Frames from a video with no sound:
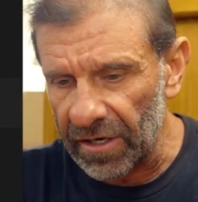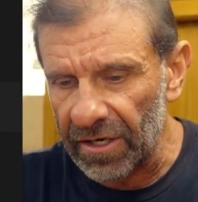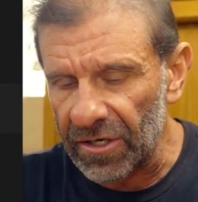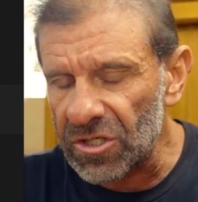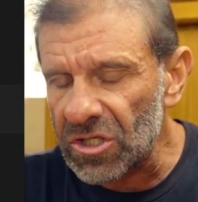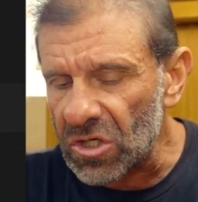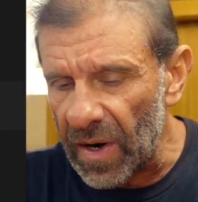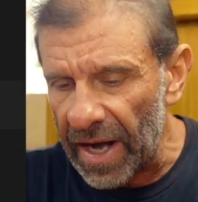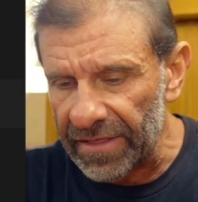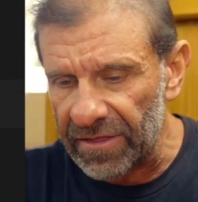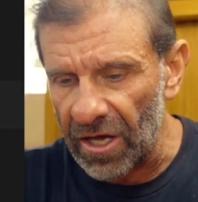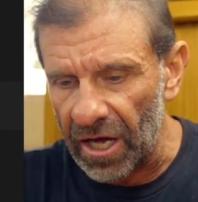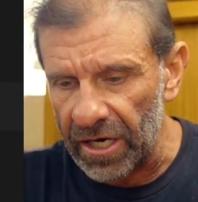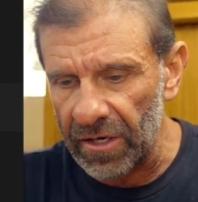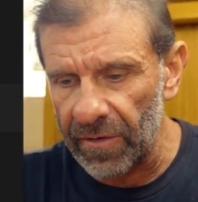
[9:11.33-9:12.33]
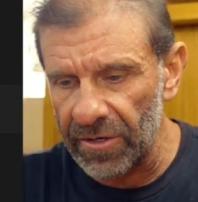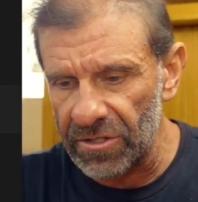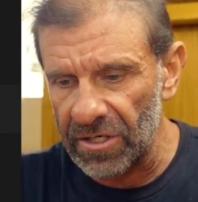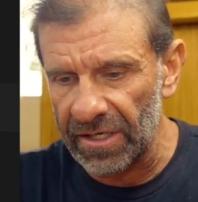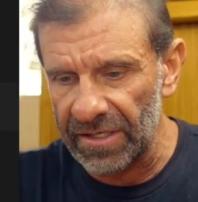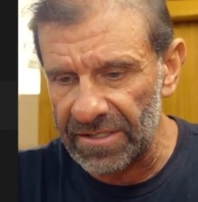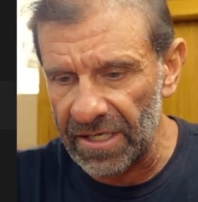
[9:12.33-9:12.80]
I'm gonna extract the audio here
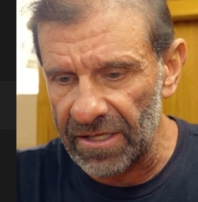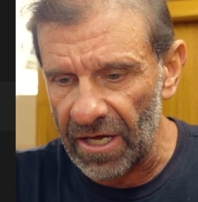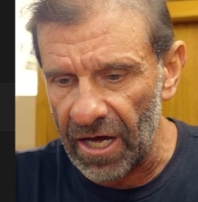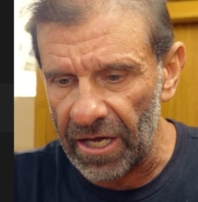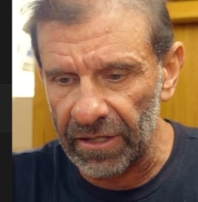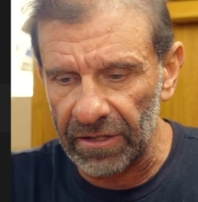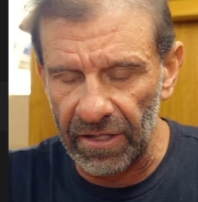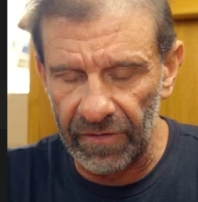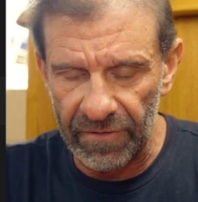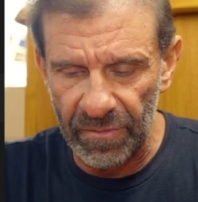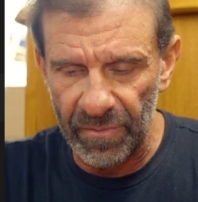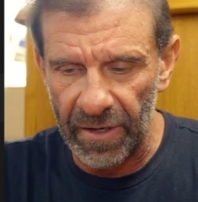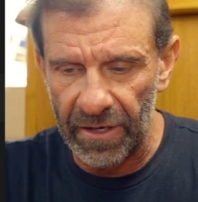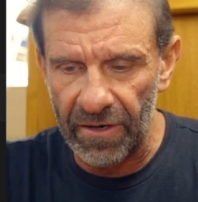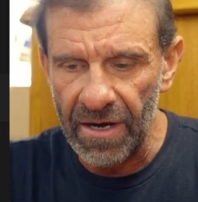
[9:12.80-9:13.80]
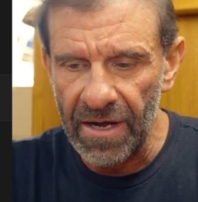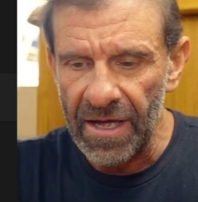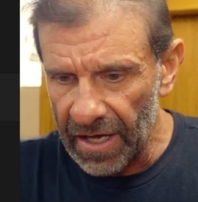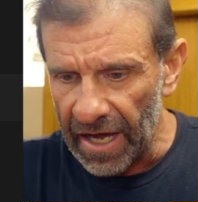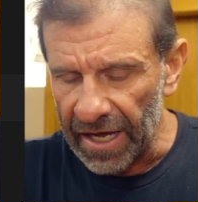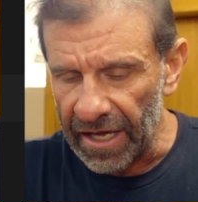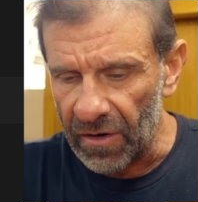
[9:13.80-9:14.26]
so you can see the audio levels better.
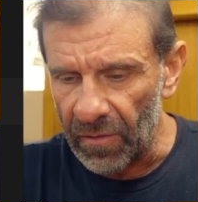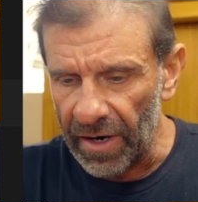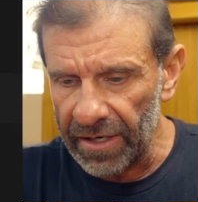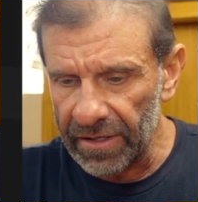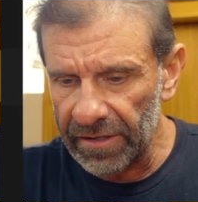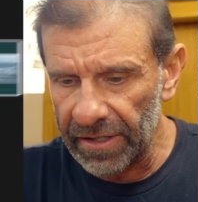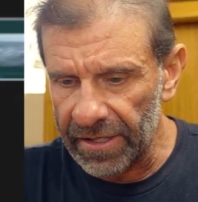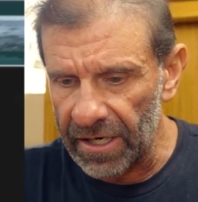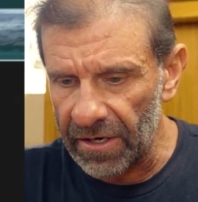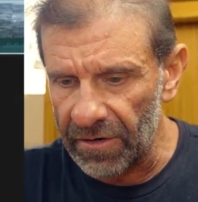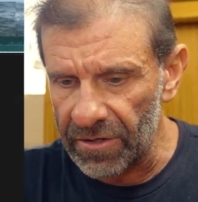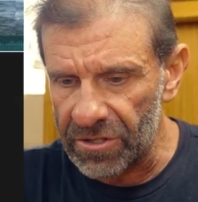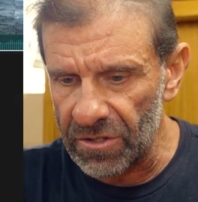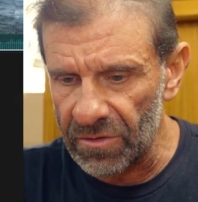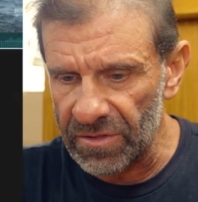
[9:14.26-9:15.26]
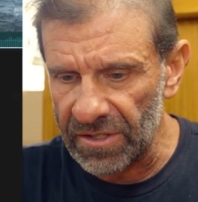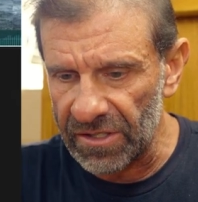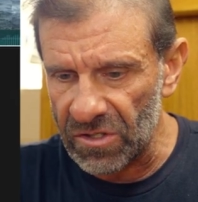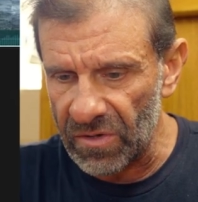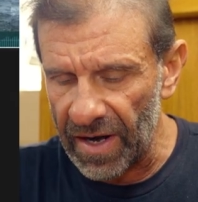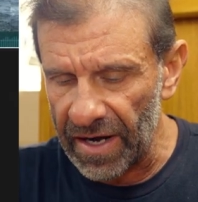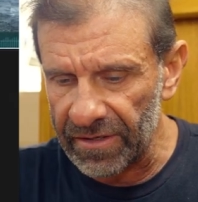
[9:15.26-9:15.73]
I'm gonna right click here and choose
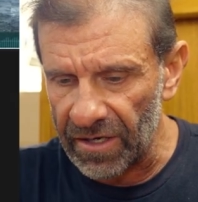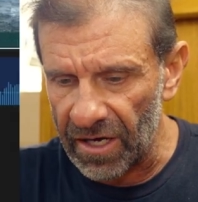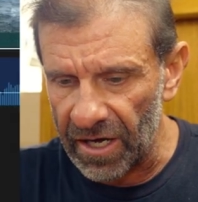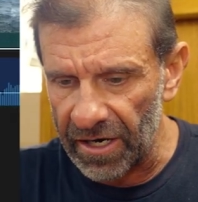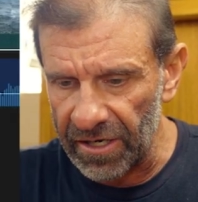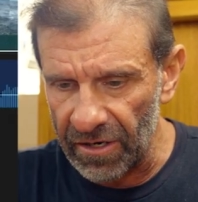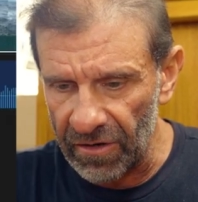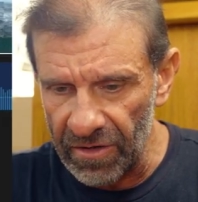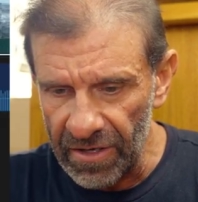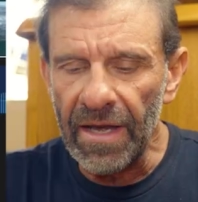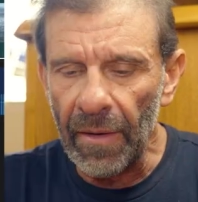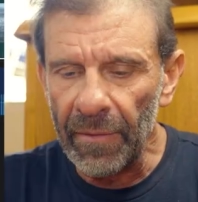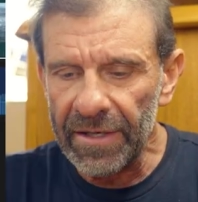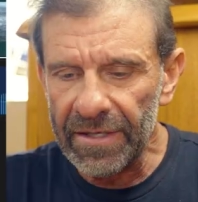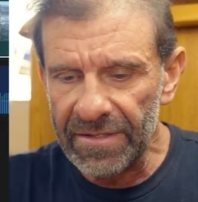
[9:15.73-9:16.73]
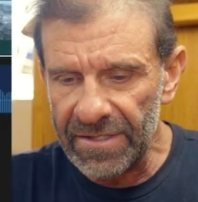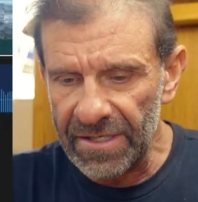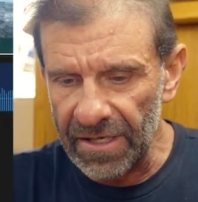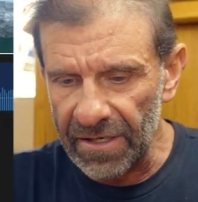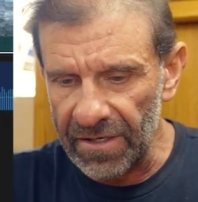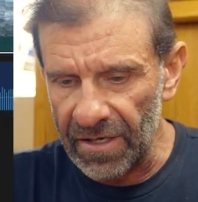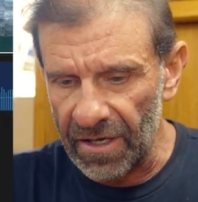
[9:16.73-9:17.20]
extract audio. Now we can
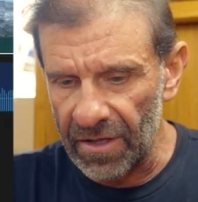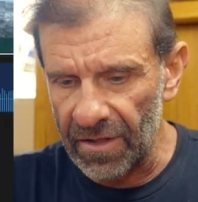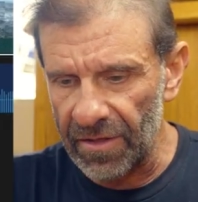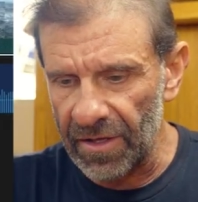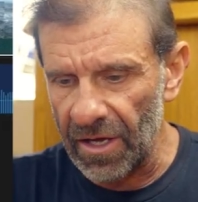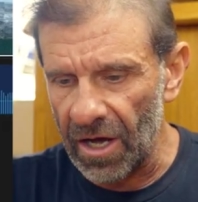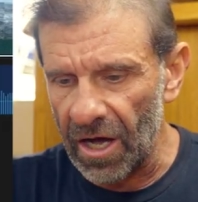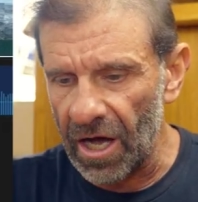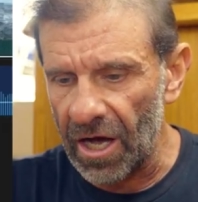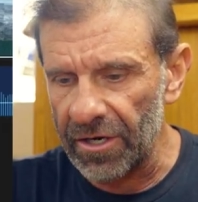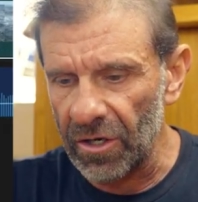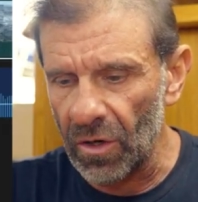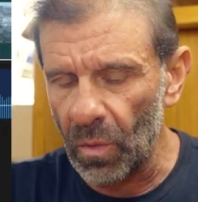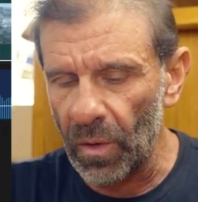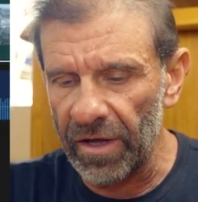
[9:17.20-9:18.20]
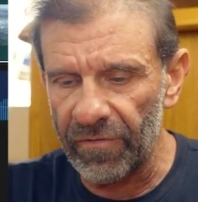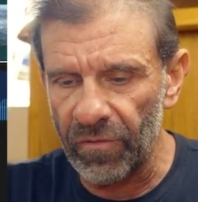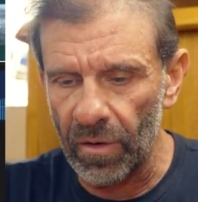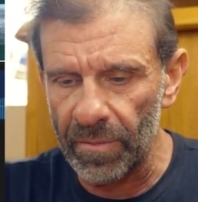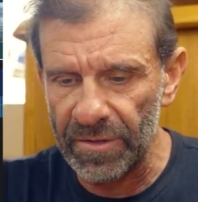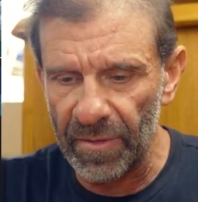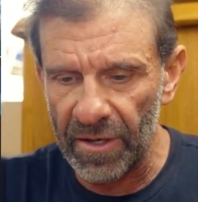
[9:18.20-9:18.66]
see the audio
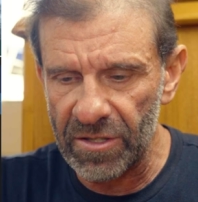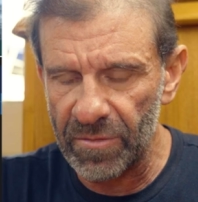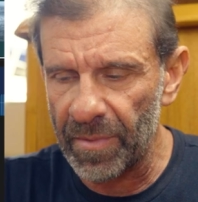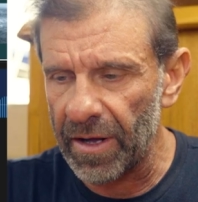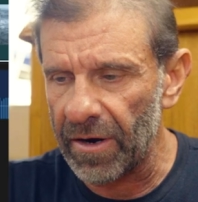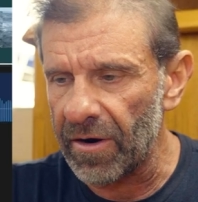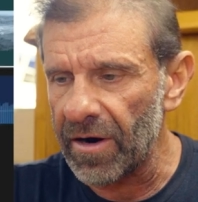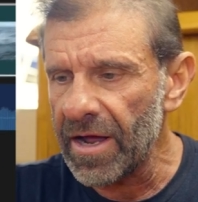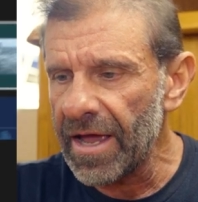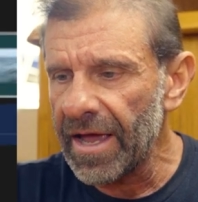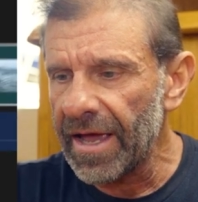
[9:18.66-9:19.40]
waveforms much better.